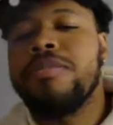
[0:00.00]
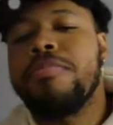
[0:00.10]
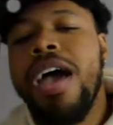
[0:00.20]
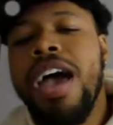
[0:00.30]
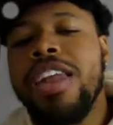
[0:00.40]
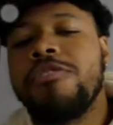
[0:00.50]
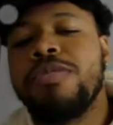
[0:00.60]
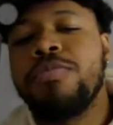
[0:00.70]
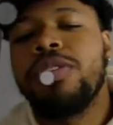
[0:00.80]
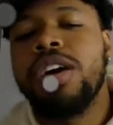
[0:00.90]
mad if
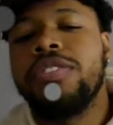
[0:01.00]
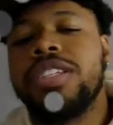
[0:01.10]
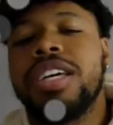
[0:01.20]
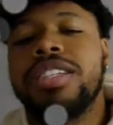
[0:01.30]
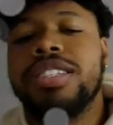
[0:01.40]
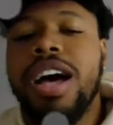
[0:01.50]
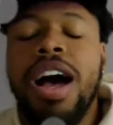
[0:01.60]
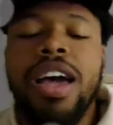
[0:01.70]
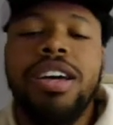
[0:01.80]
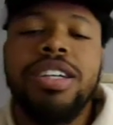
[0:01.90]
people left this as a
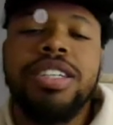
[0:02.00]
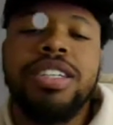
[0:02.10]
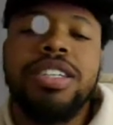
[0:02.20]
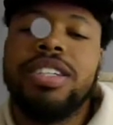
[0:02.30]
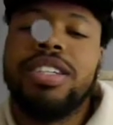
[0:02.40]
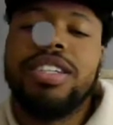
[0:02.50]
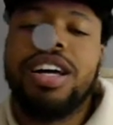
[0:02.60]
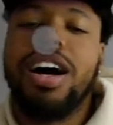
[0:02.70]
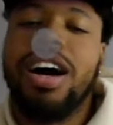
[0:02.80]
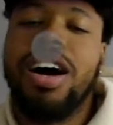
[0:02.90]
tie.
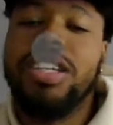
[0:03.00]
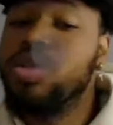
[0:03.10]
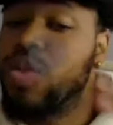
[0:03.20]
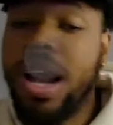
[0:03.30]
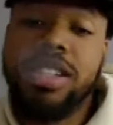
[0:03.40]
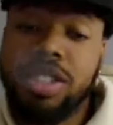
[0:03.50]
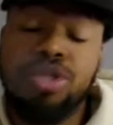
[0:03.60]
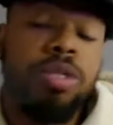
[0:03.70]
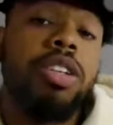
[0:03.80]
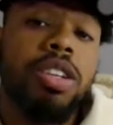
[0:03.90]
Uh, this round is
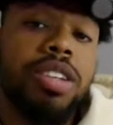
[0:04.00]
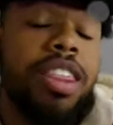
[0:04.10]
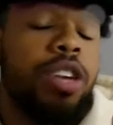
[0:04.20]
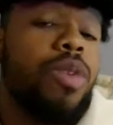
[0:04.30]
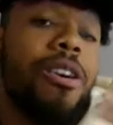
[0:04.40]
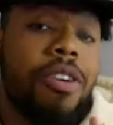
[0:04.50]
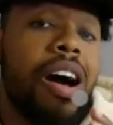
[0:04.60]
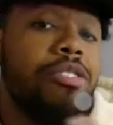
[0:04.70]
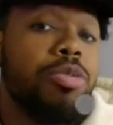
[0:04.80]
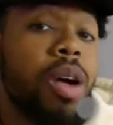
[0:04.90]
extremely close. I think round
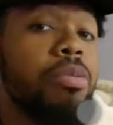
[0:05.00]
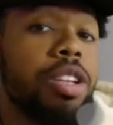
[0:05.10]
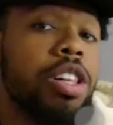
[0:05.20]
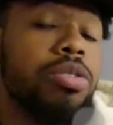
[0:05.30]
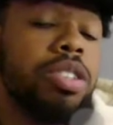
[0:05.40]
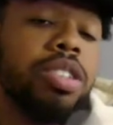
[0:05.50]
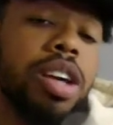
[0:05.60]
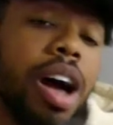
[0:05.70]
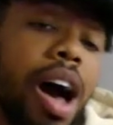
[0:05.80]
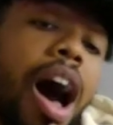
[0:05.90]
five is probably the closest.
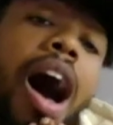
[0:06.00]
Uh,